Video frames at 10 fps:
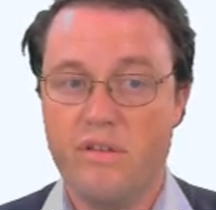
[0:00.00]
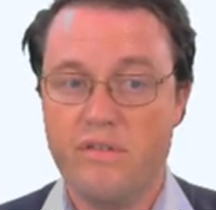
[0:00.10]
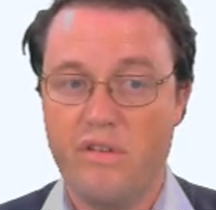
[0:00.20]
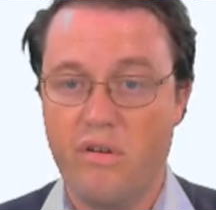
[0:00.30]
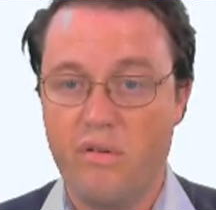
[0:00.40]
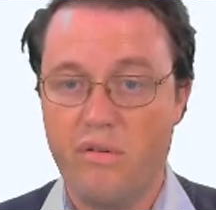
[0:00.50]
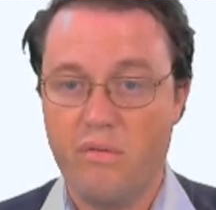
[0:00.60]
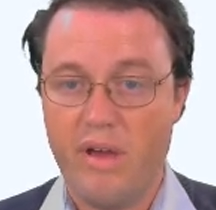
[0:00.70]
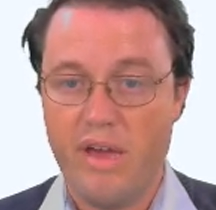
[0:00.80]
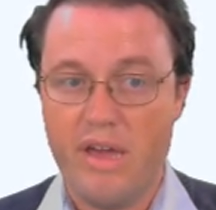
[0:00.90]
So
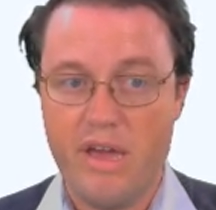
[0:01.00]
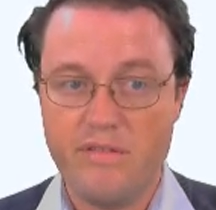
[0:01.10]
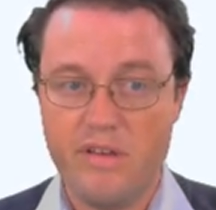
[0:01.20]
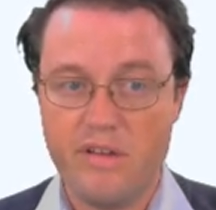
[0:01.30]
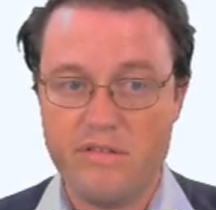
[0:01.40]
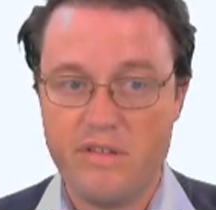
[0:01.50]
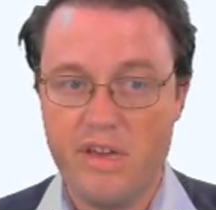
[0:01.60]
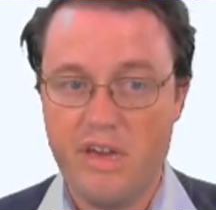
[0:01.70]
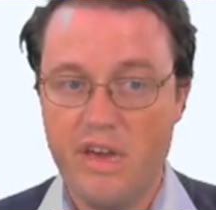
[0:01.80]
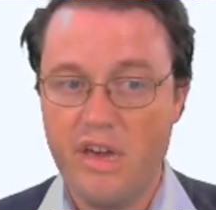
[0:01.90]
as you can
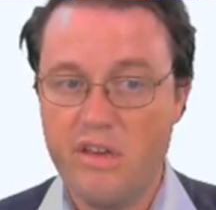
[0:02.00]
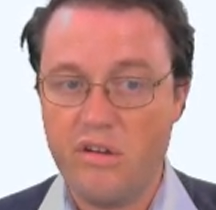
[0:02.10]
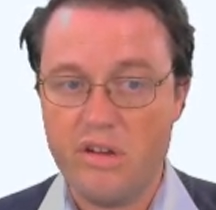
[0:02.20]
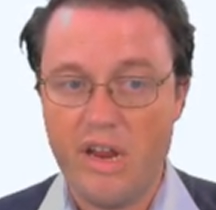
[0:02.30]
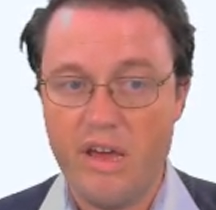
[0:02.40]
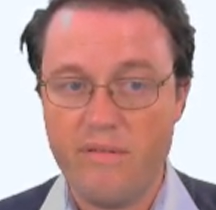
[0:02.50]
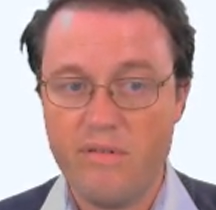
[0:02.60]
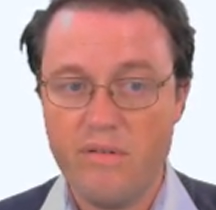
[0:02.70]
see here, you can have